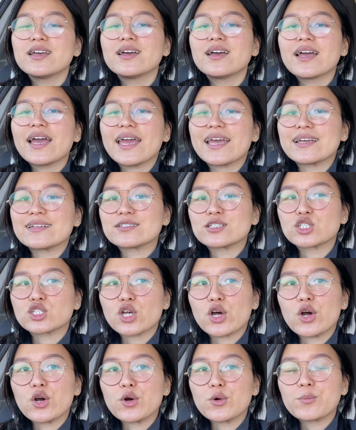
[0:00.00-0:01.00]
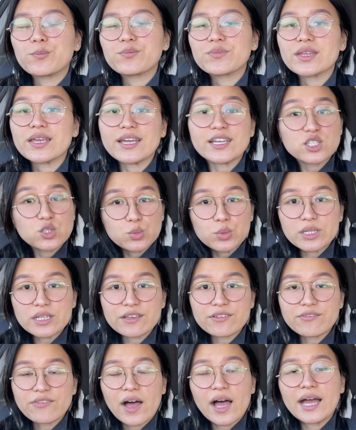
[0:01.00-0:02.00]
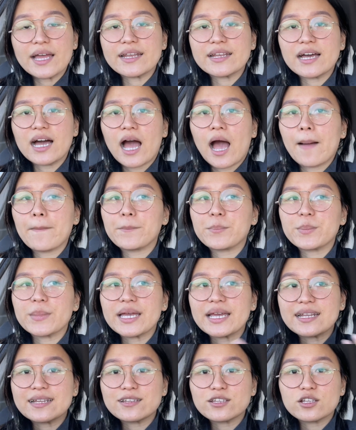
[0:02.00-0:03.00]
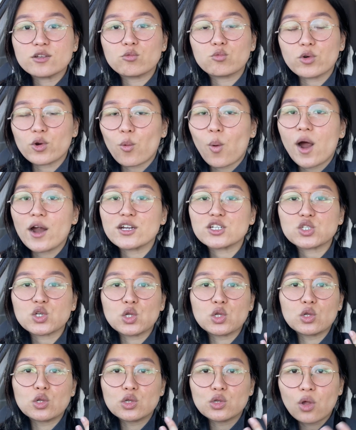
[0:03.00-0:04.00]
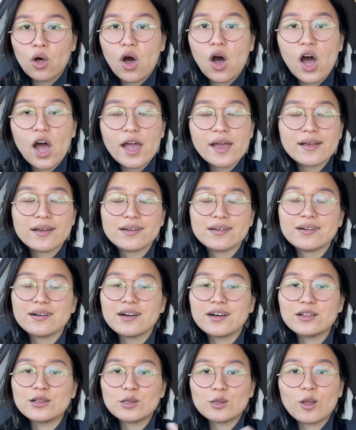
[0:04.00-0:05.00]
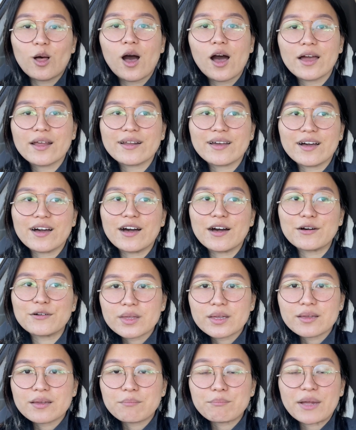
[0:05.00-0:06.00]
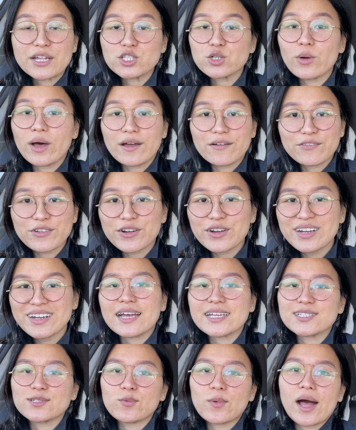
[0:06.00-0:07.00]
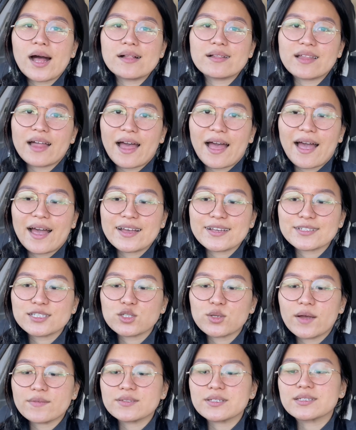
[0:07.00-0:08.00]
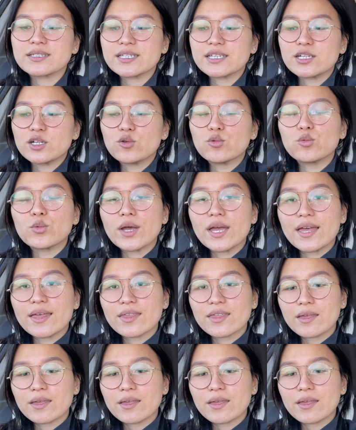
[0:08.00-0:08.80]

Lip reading: And so it's really fun. It requires a lot of mental effort, as well as you have to deal with